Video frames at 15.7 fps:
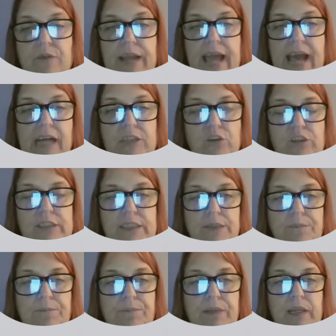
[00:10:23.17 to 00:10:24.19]

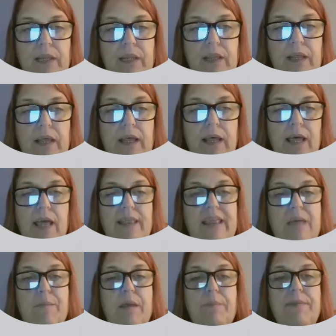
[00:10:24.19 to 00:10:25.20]
reaction.
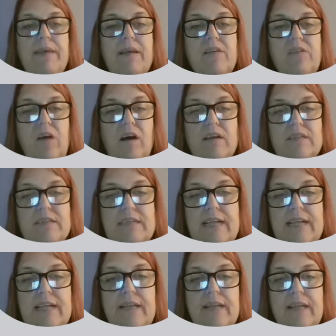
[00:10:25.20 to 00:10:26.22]
They may be
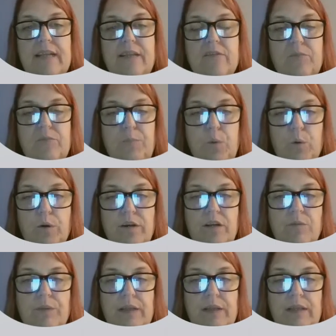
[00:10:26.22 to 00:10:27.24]
exhausted and need support
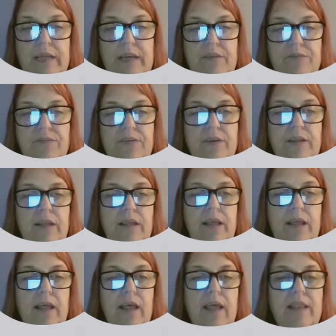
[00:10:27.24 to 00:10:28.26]
and relief.
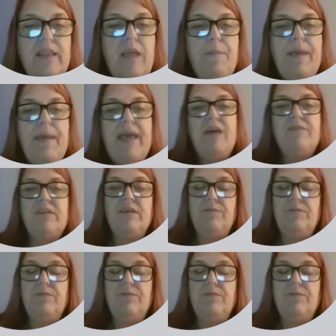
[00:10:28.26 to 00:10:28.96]
They may have